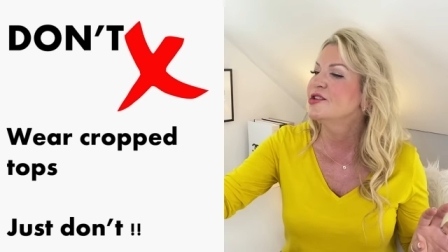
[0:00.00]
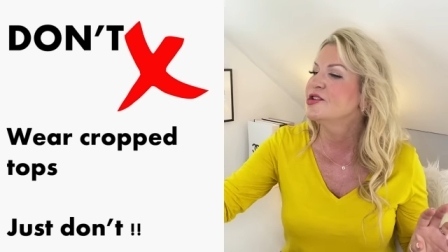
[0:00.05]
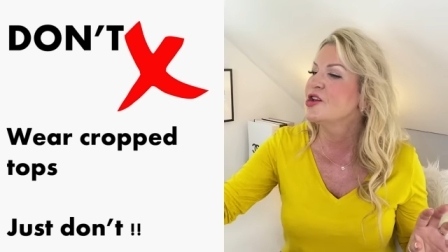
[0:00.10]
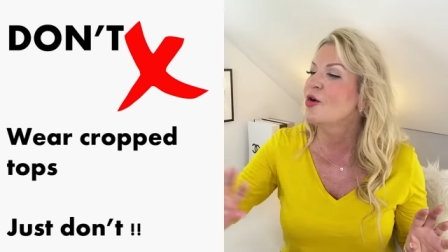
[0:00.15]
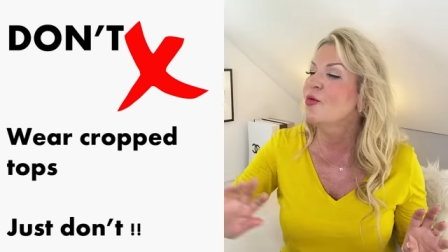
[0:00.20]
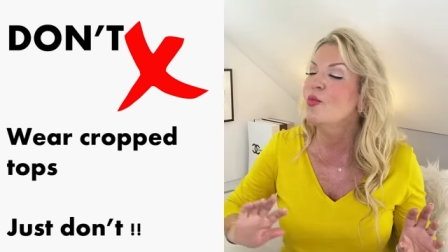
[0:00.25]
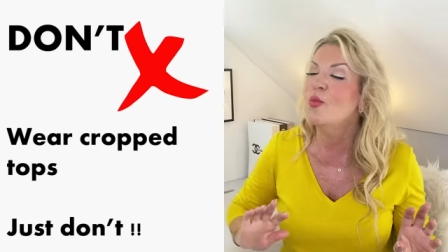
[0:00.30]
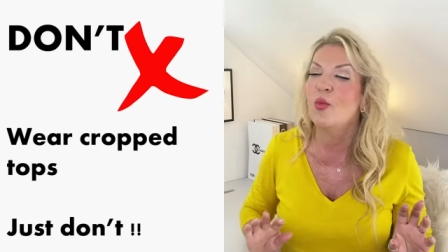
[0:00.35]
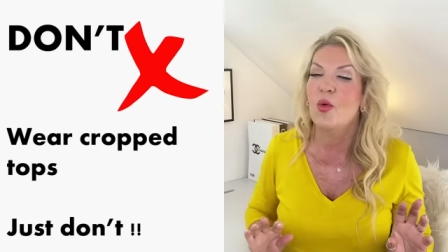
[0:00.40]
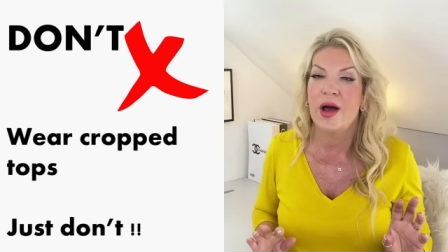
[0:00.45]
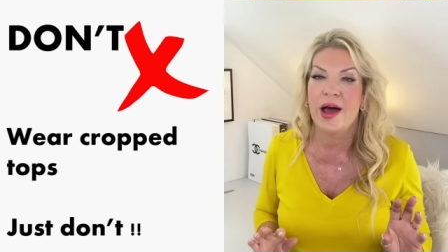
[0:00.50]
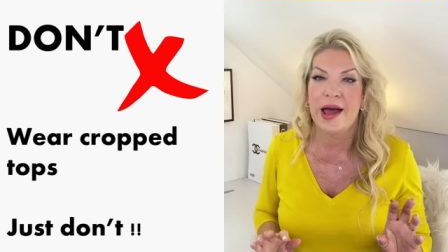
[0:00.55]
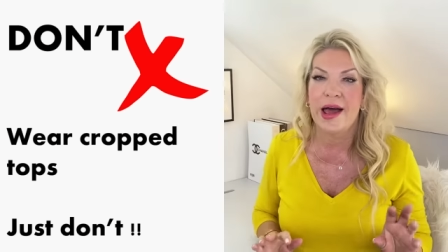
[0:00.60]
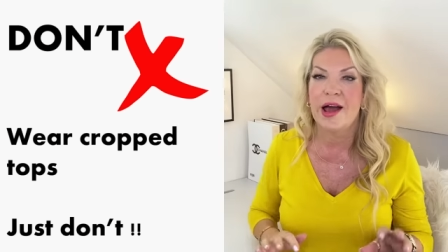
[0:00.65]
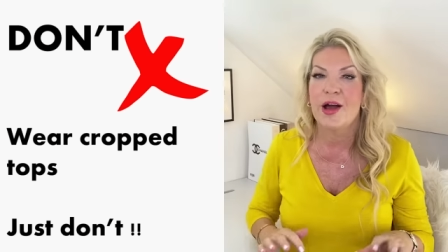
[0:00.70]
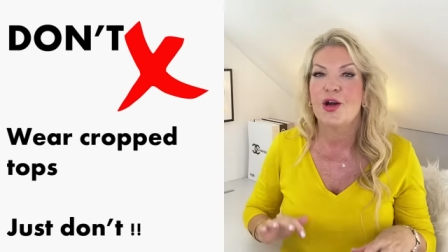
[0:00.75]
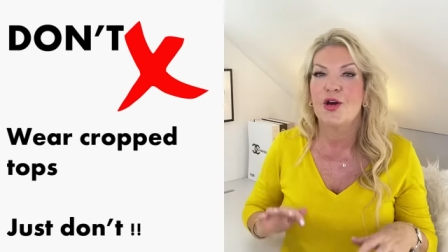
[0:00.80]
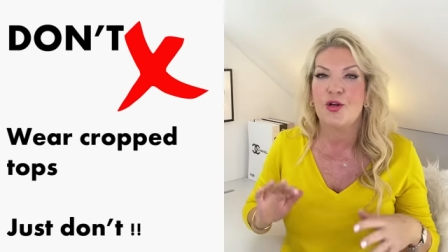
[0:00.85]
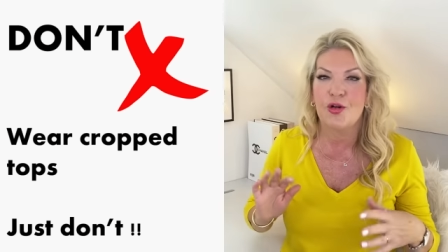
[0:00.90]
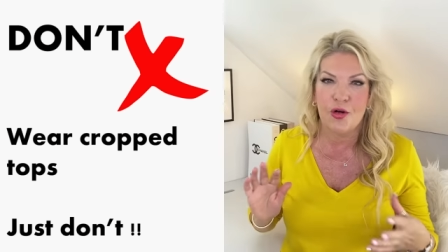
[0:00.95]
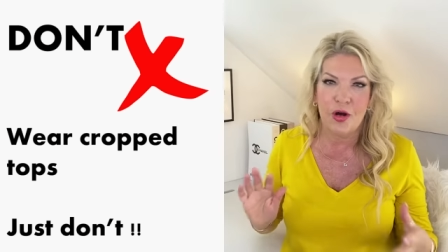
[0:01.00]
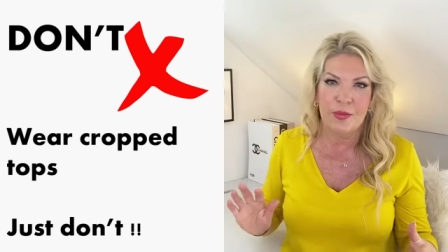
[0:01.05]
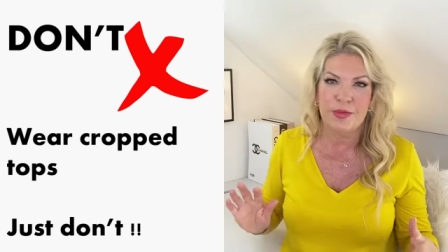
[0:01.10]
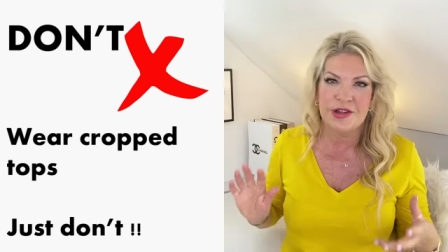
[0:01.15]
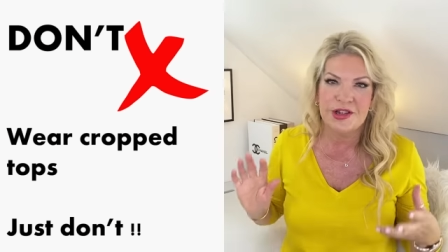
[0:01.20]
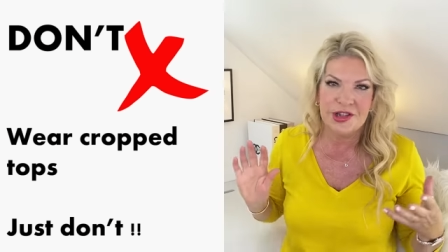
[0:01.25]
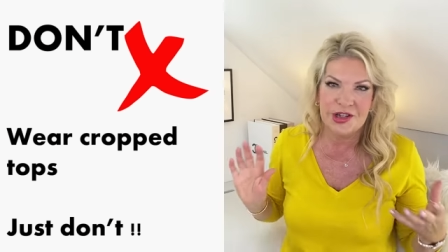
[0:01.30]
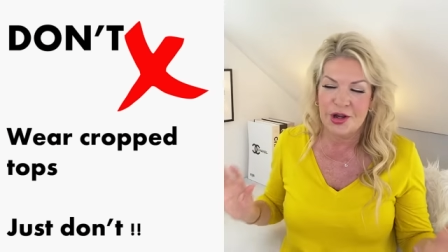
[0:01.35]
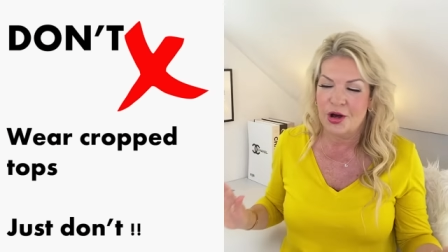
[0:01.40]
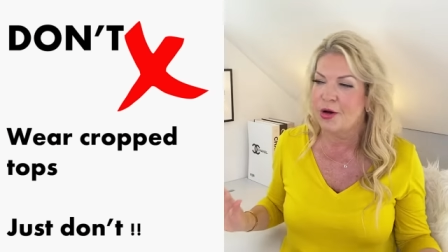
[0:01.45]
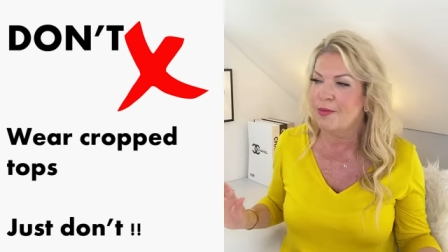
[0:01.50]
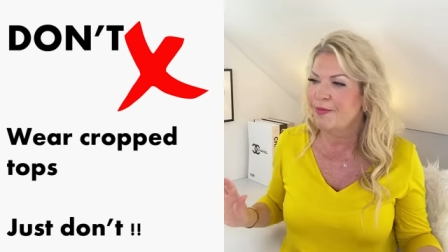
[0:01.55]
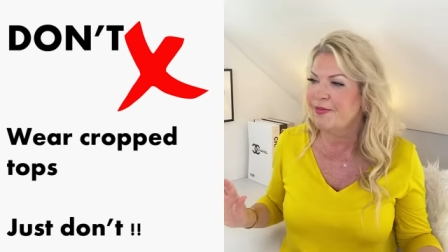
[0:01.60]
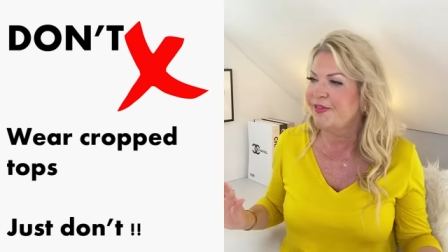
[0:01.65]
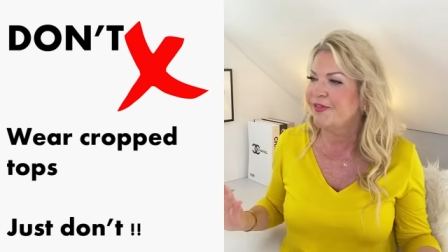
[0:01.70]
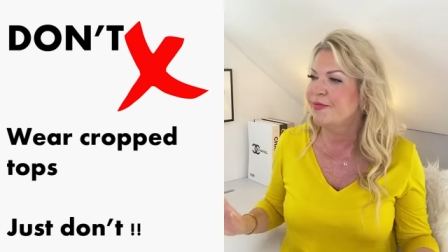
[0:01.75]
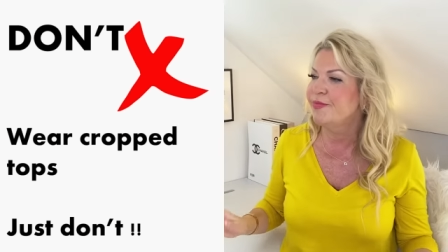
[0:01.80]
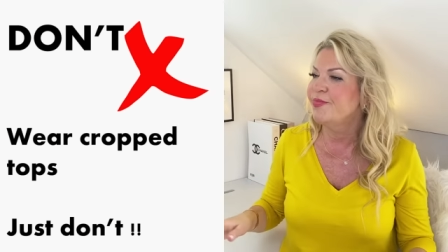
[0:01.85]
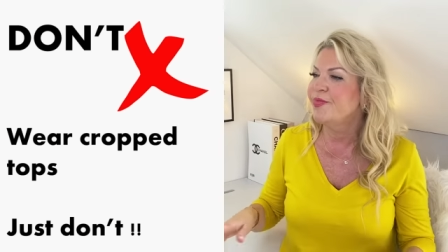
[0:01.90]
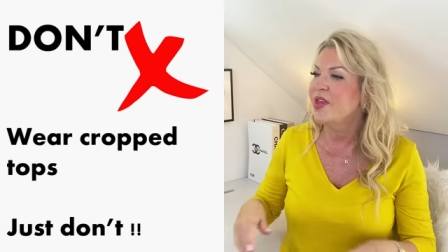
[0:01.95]
Don't wear cropped
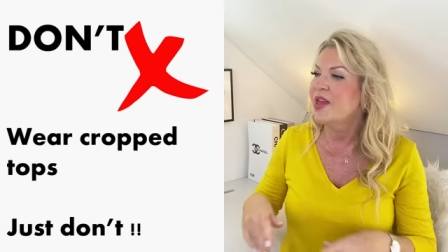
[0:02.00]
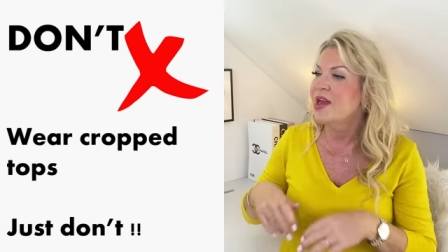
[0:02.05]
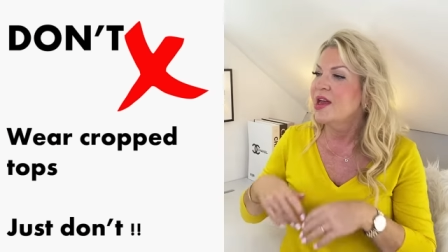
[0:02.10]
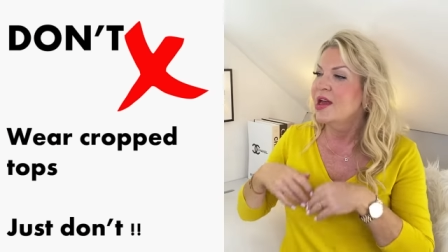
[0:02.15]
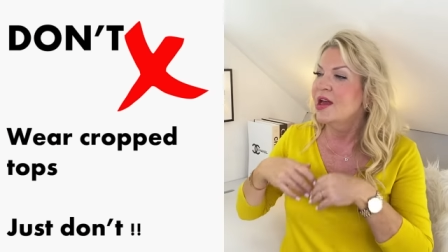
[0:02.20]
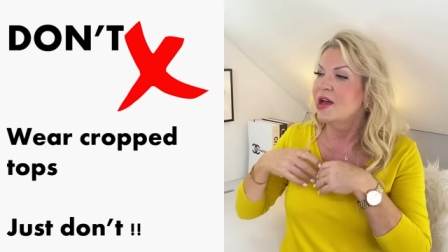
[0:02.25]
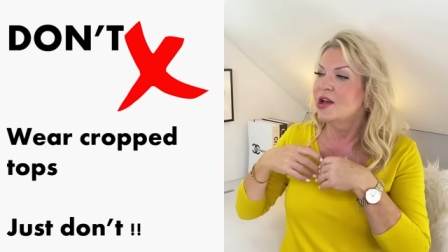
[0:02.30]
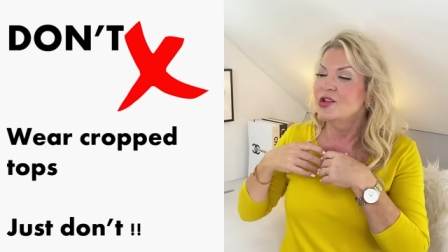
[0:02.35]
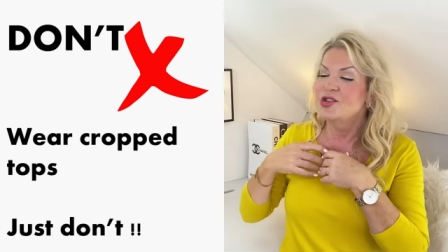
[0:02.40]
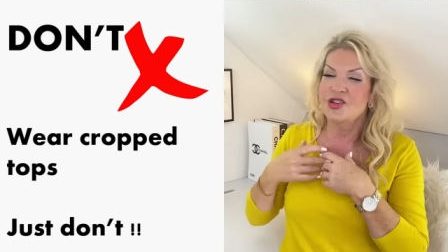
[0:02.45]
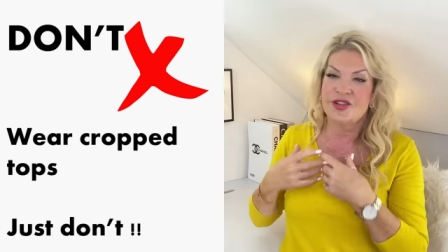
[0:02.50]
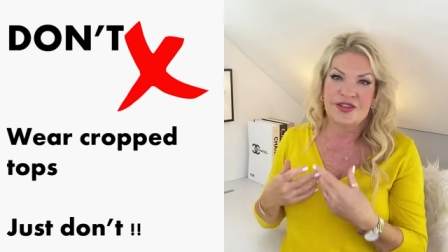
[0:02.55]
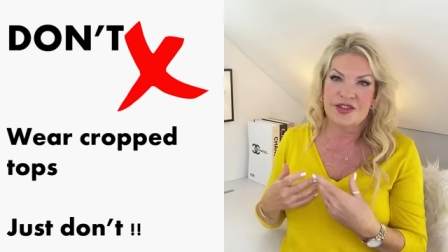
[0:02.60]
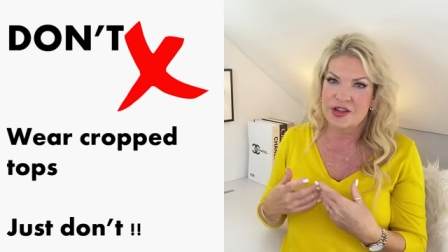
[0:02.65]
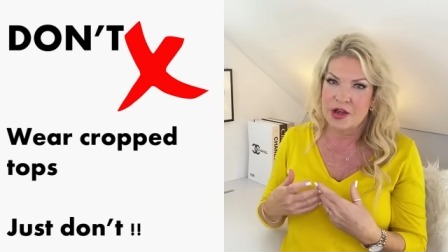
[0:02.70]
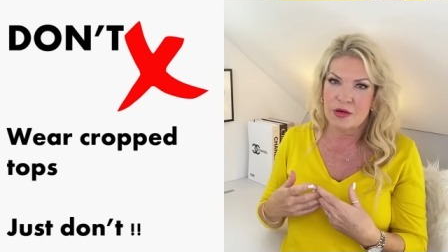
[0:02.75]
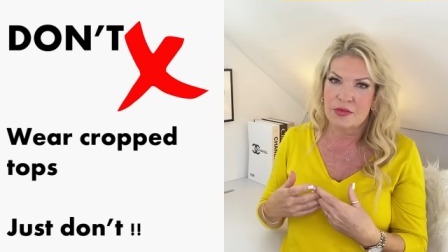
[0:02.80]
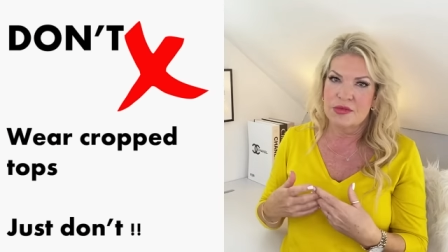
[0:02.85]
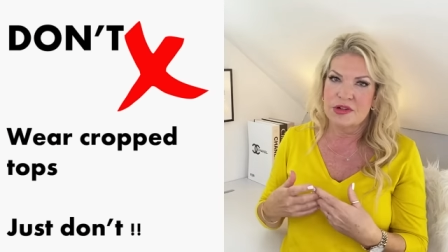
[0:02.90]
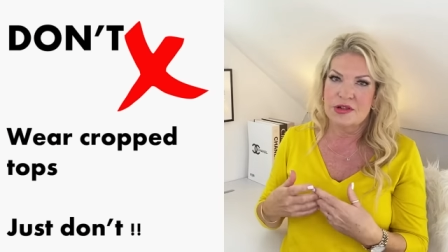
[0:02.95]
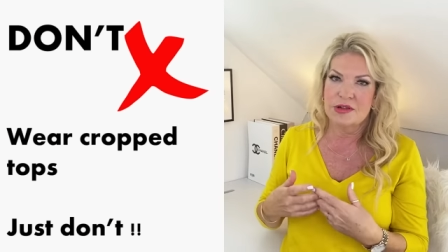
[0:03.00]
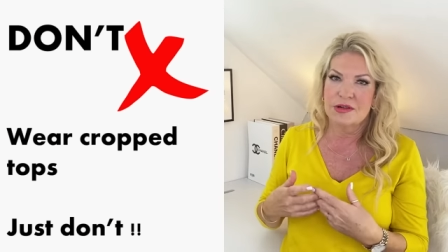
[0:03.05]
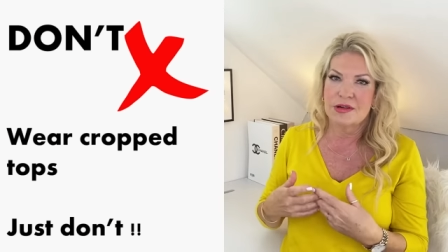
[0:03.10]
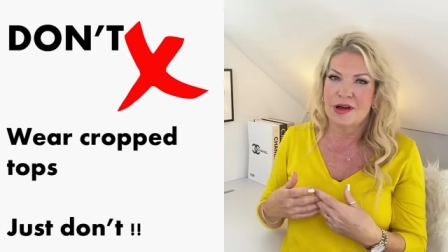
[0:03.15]
tops. Just don't.